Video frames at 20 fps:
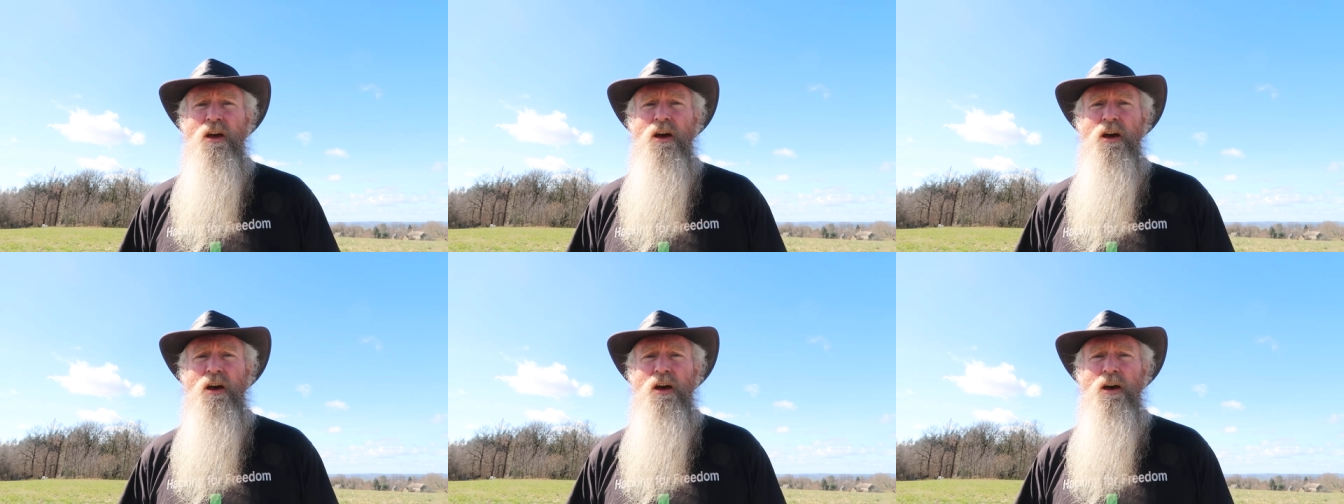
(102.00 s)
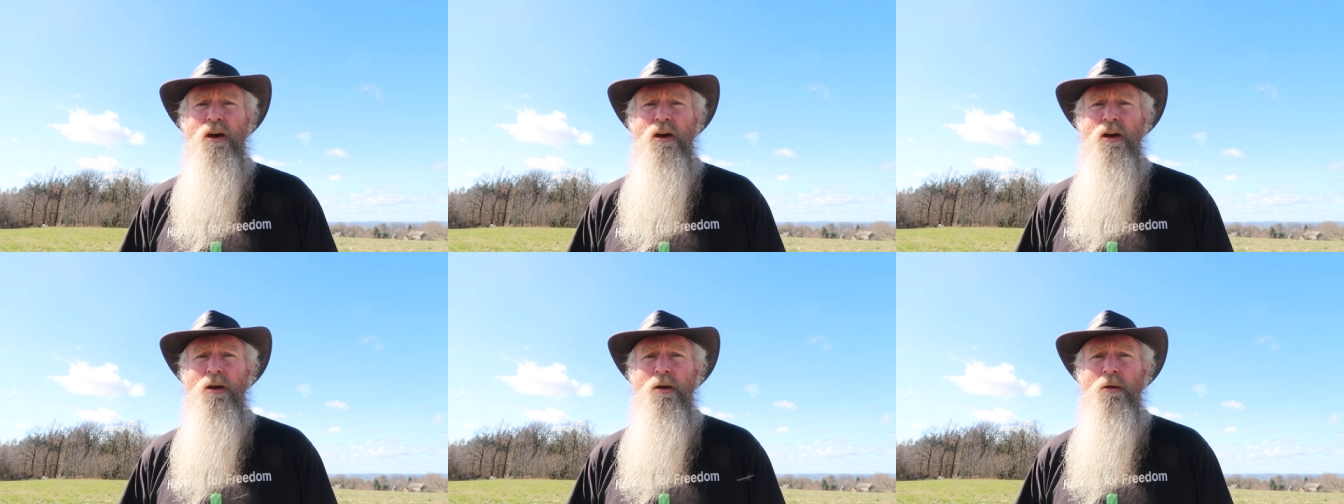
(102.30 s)

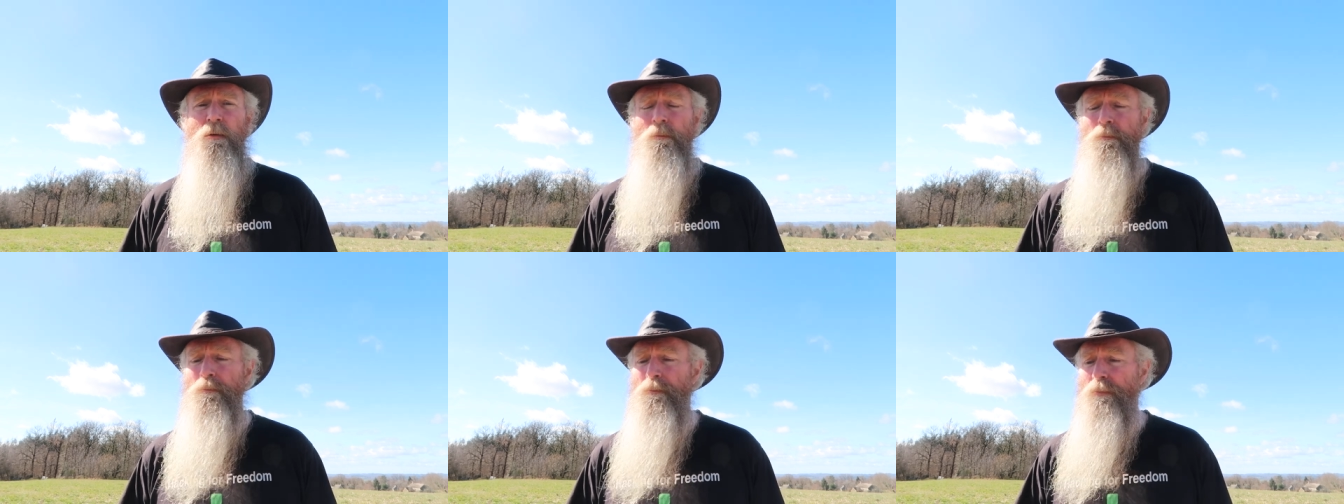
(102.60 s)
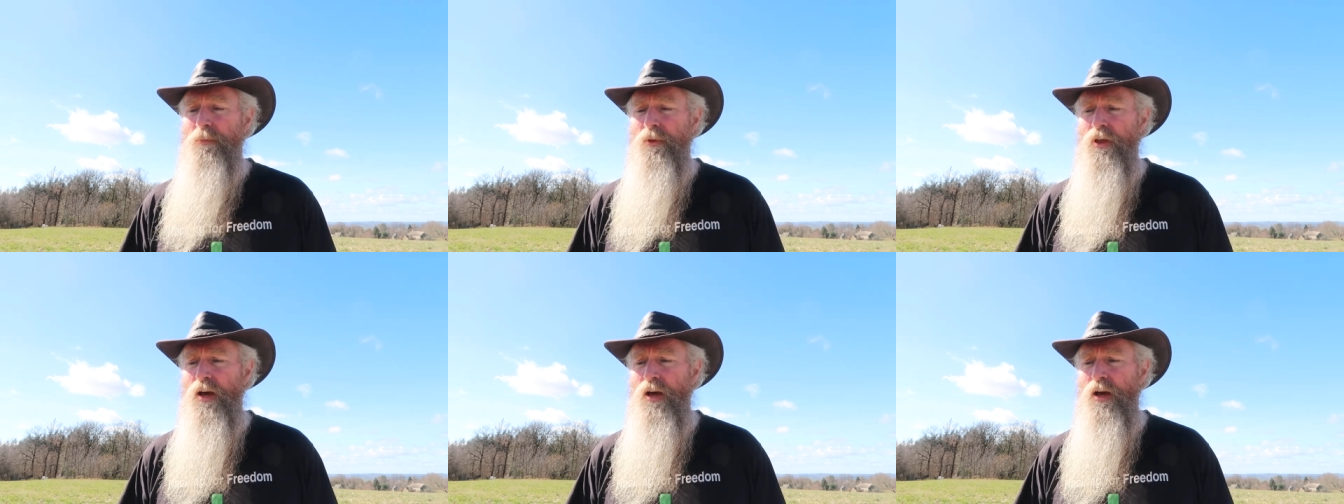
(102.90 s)

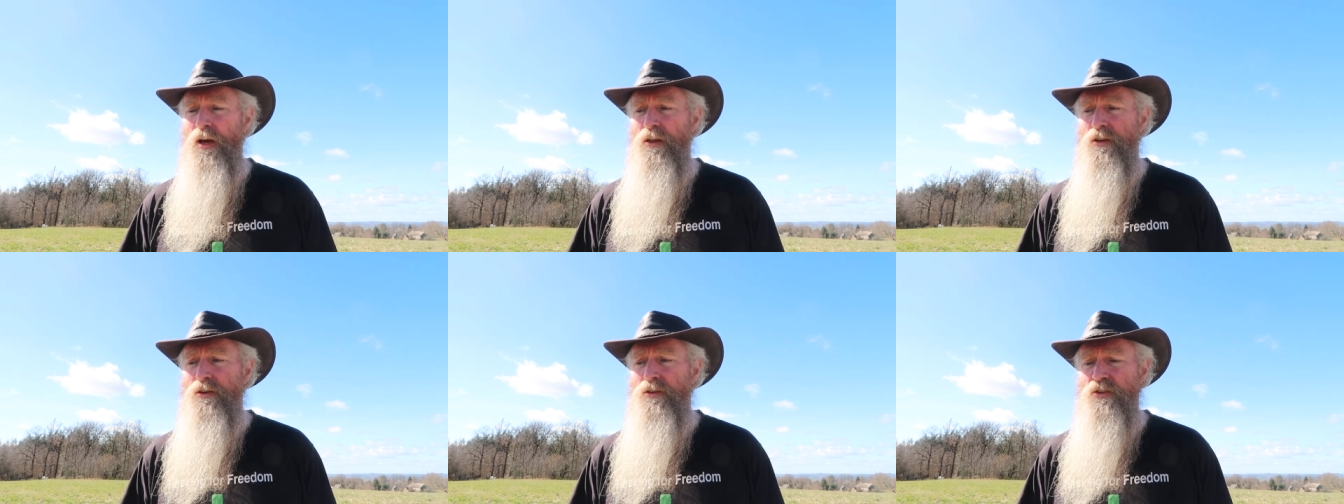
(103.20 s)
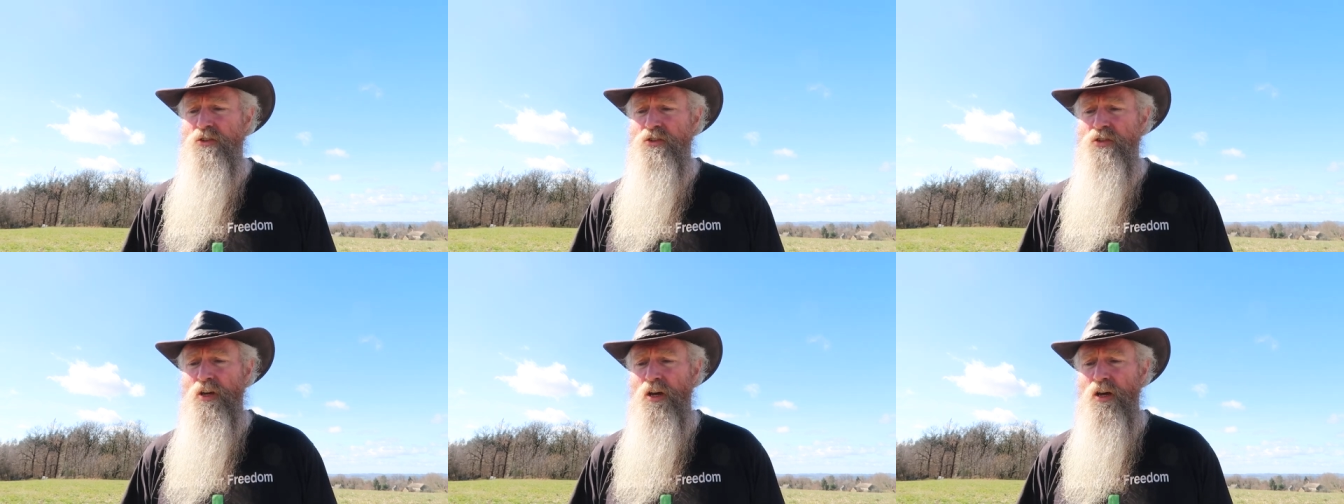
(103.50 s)
Um,
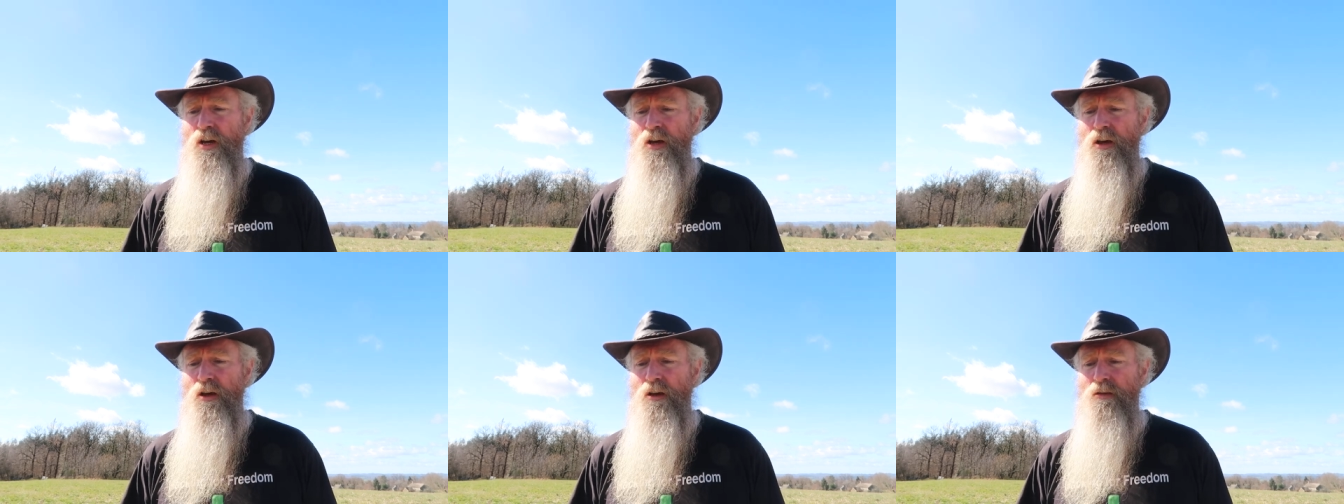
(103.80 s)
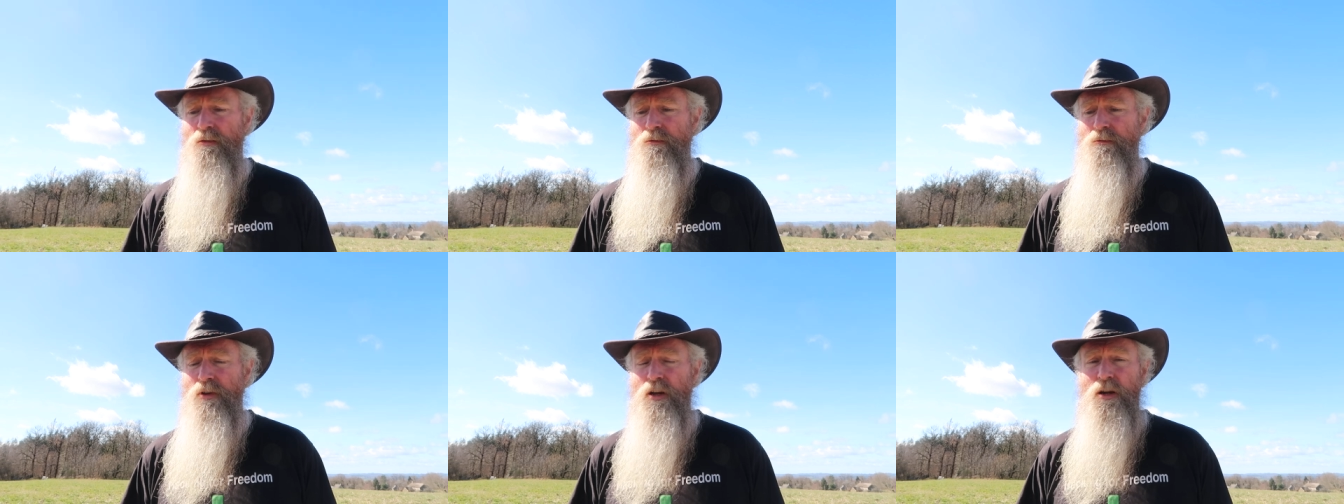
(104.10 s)
and uh,